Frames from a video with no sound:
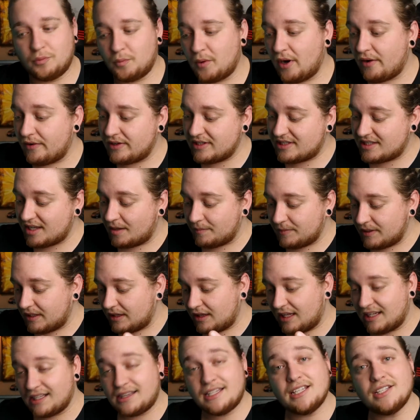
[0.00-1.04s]
whereas something
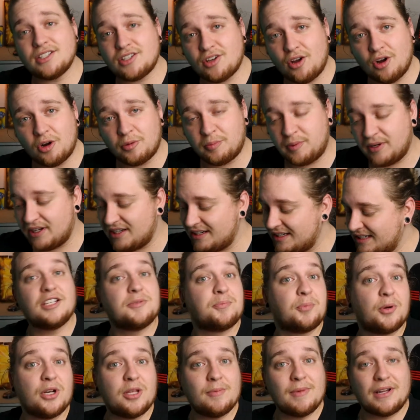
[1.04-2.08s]
like this cockpit is
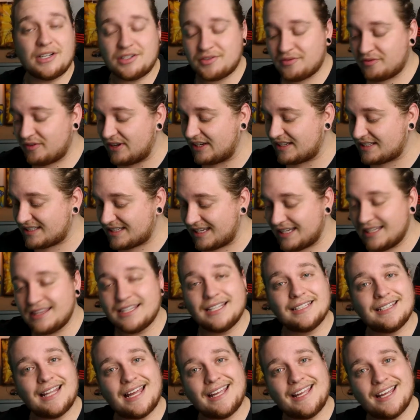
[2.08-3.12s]
pretty much fixed in
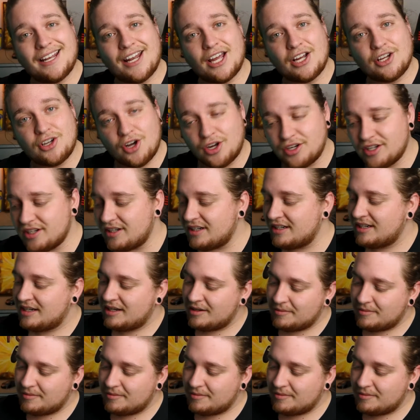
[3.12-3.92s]
the layout I got it,